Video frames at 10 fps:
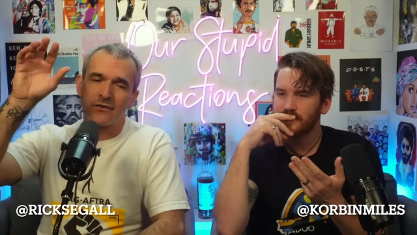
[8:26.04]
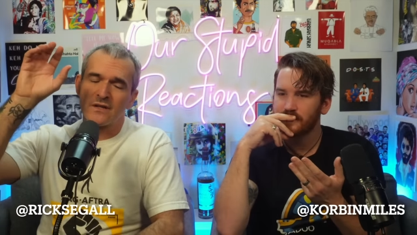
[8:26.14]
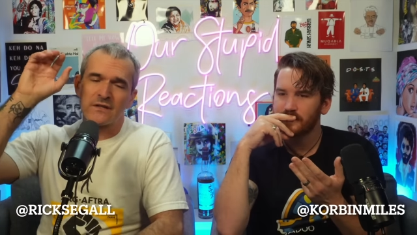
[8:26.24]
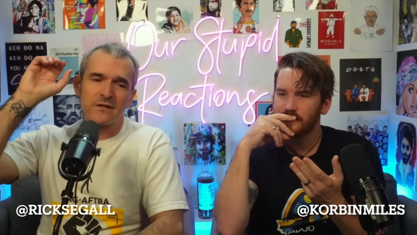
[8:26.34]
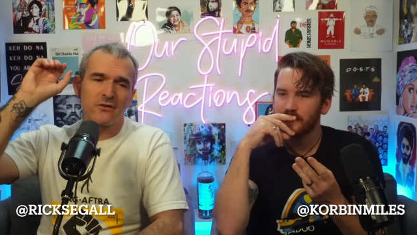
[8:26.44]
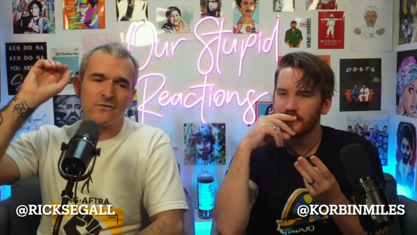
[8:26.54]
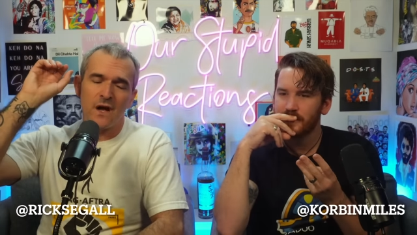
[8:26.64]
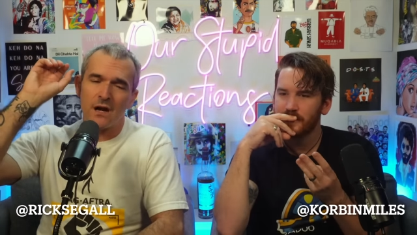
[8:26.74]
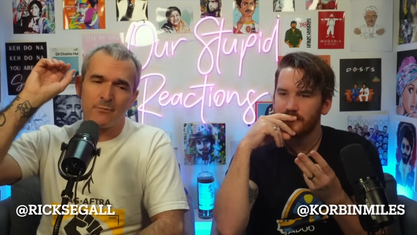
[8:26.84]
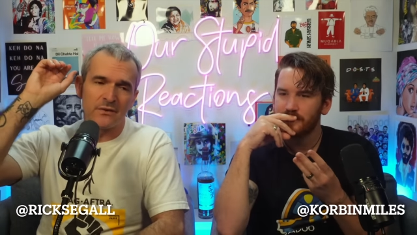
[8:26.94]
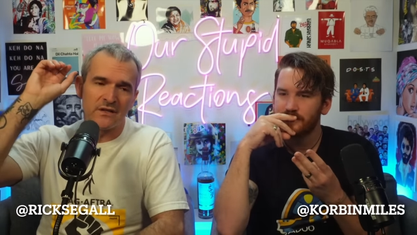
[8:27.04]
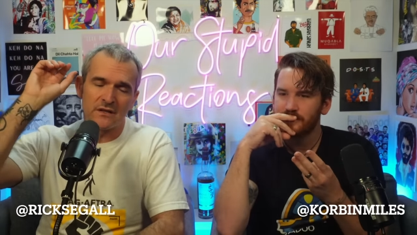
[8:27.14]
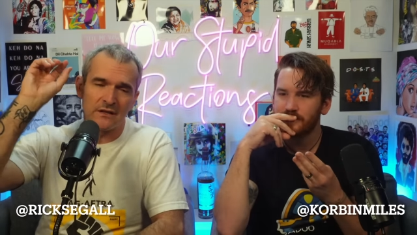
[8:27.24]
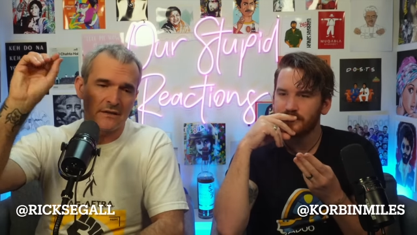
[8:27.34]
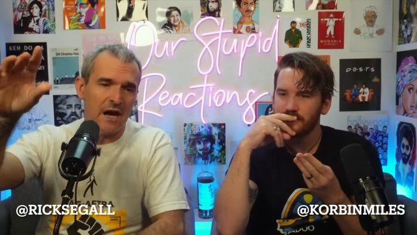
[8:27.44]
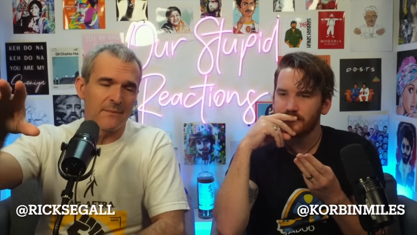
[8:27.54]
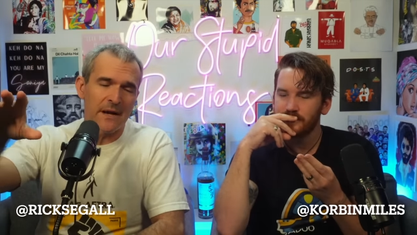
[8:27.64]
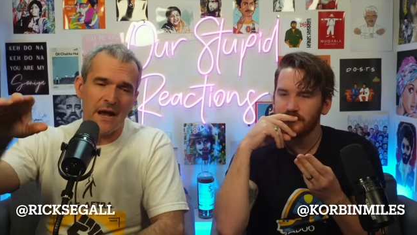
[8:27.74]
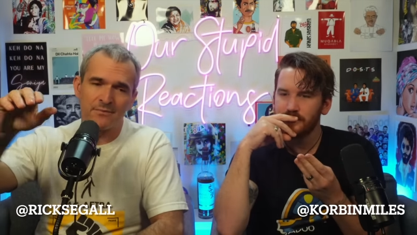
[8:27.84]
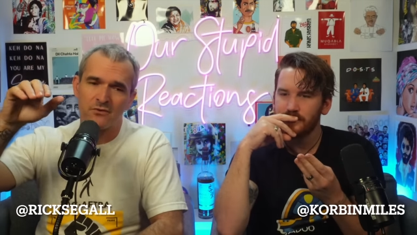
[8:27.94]
Speaker 1: this is, you've got to put these in a time
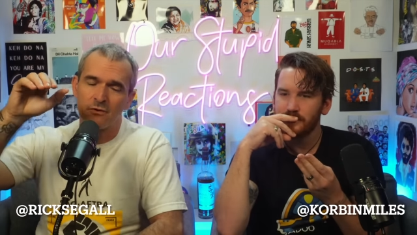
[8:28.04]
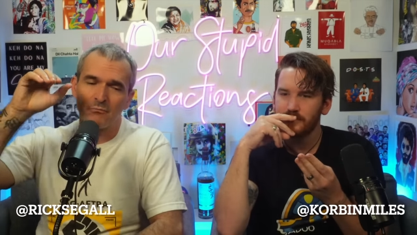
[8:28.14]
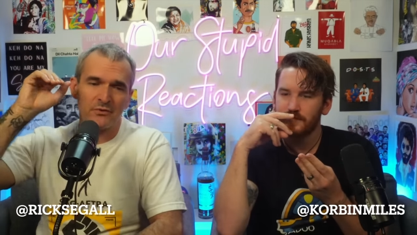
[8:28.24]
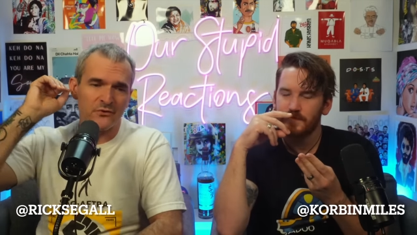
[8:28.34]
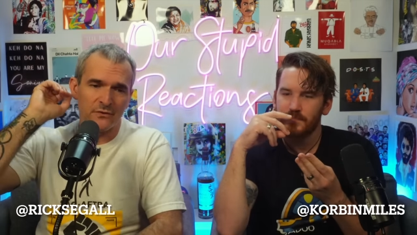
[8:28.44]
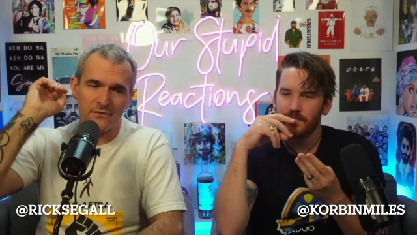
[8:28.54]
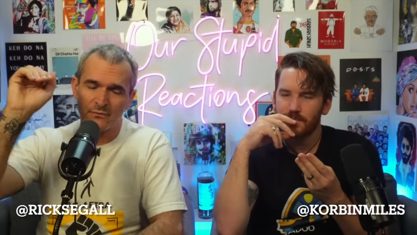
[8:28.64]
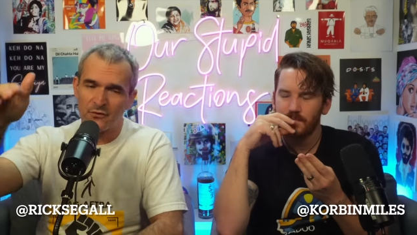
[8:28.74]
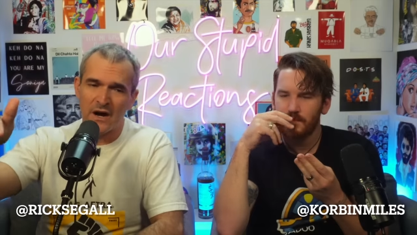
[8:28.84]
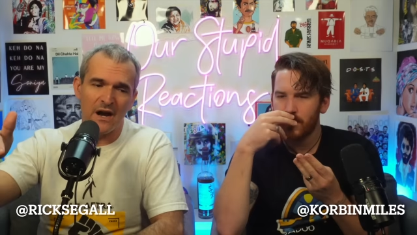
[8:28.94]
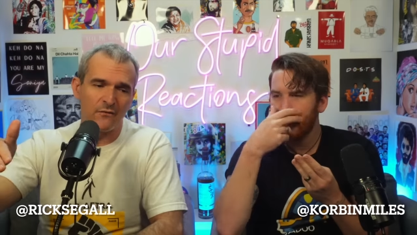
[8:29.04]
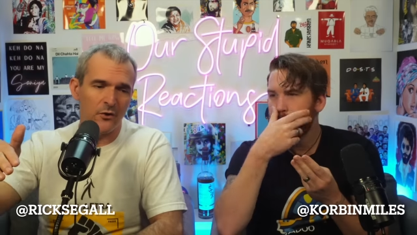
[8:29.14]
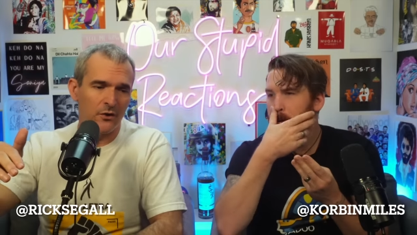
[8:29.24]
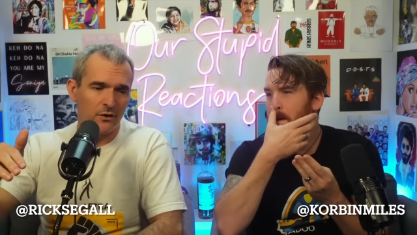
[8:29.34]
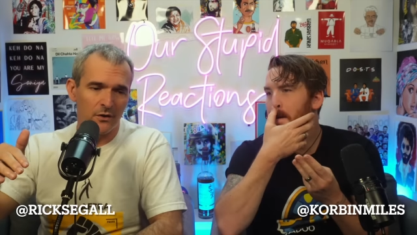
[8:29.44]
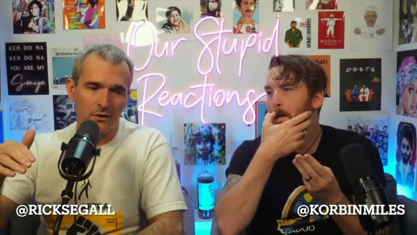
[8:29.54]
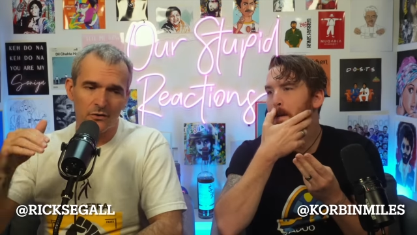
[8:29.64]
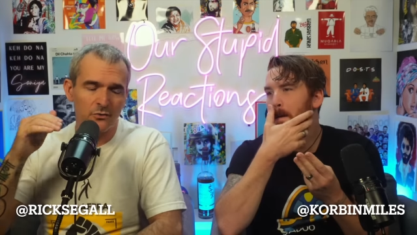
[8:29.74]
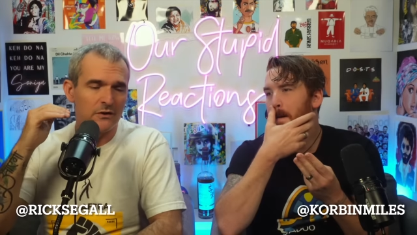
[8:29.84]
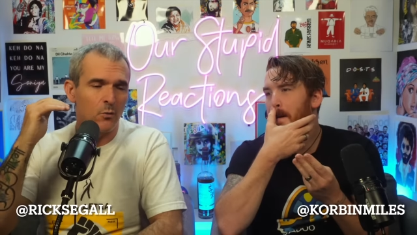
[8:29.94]
capsule and preserve them forever.
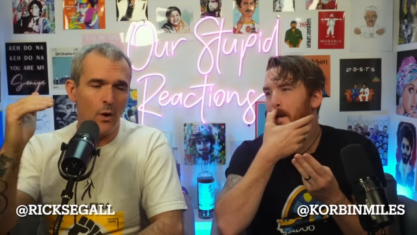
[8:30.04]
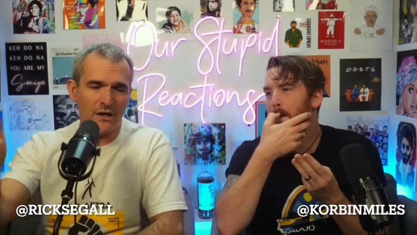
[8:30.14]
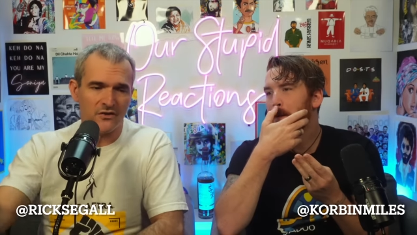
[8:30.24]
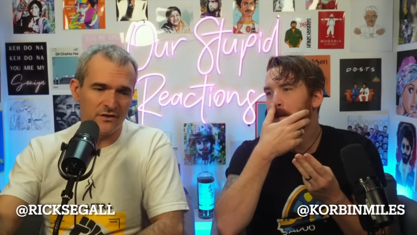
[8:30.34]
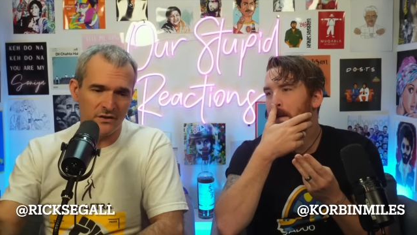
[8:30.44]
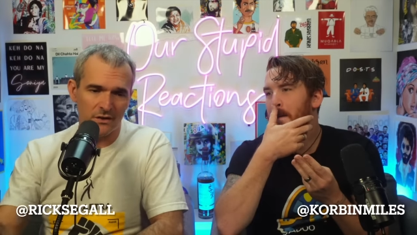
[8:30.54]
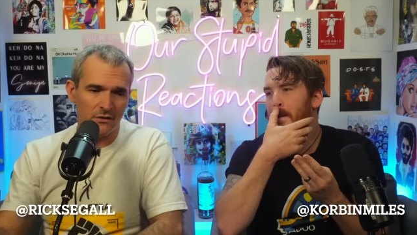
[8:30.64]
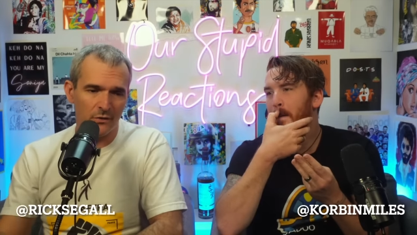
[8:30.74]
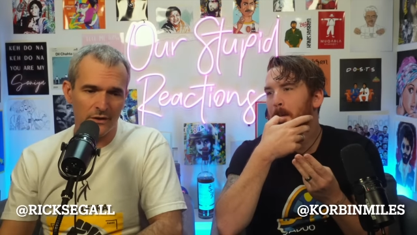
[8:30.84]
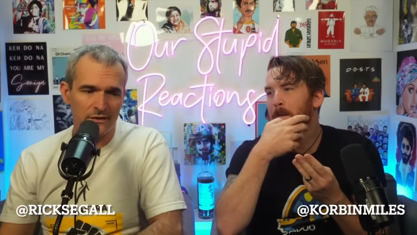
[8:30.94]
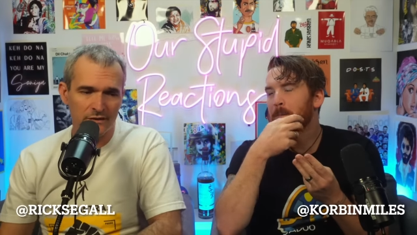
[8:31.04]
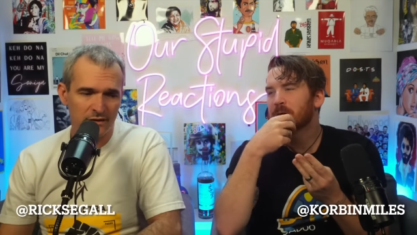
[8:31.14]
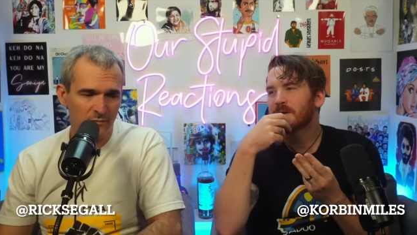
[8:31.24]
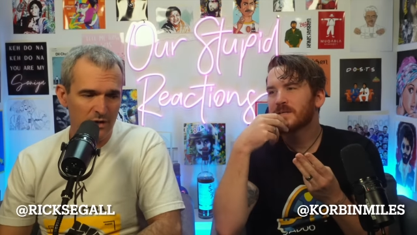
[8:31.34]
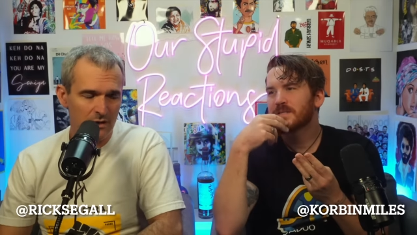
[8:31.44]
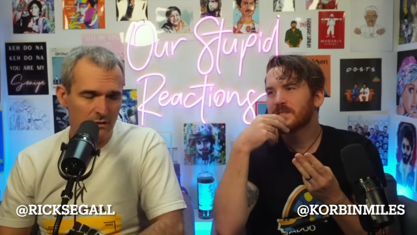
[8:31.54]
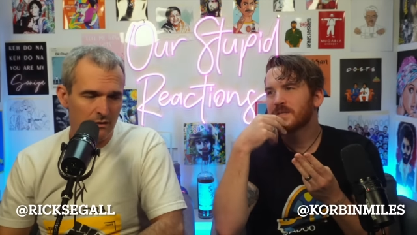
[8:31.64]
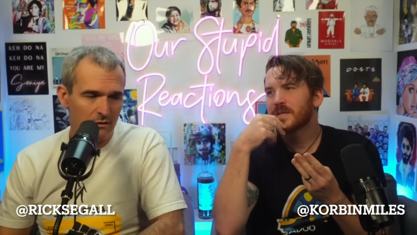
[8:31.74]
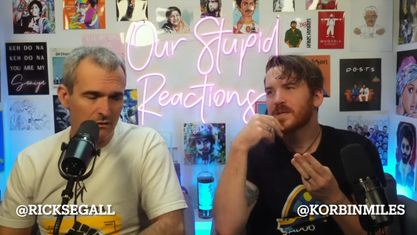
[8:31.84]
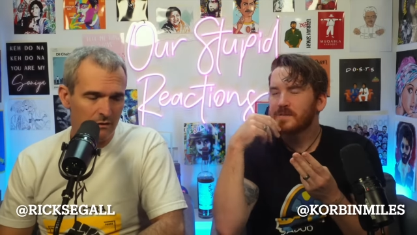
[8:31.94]
You need to watch these to know Indian
Speaker 2: cinema.
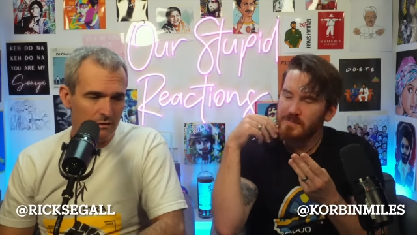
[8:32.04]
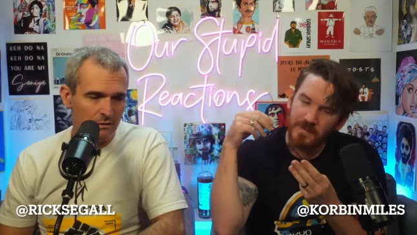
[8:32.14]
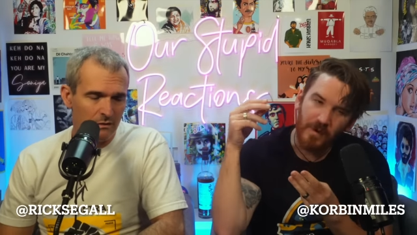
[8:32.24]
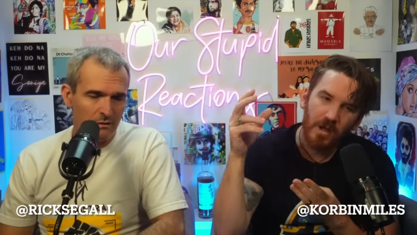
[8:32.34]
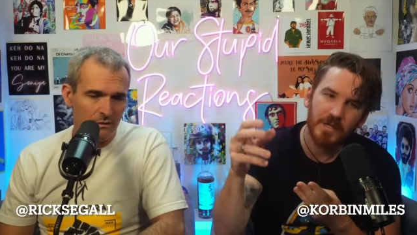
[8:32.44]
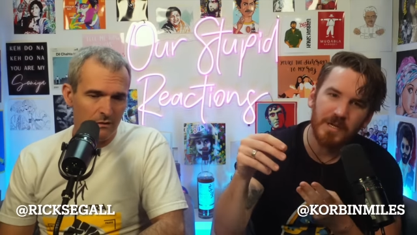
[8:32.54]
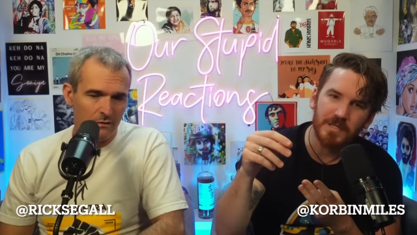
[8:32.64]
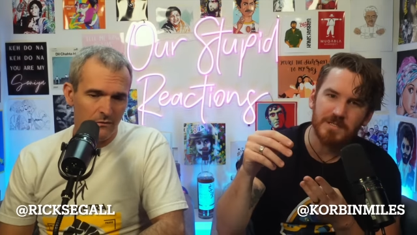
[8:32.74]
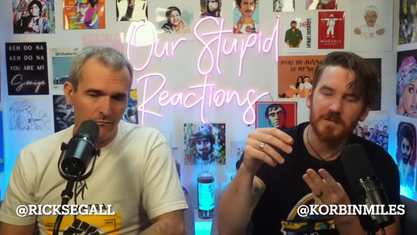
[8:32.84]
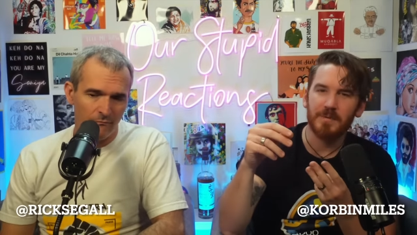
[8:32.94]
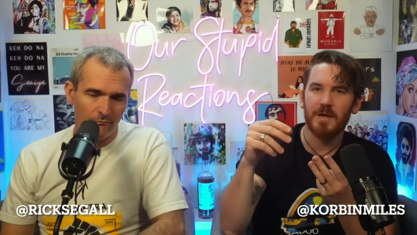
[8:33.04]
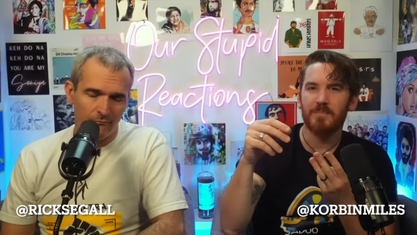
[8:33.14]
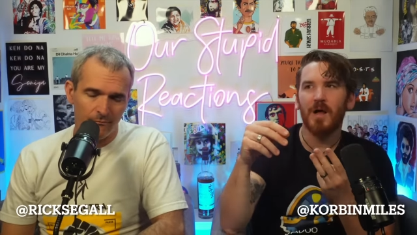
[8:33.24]
In terms of all Indian cinema, I'd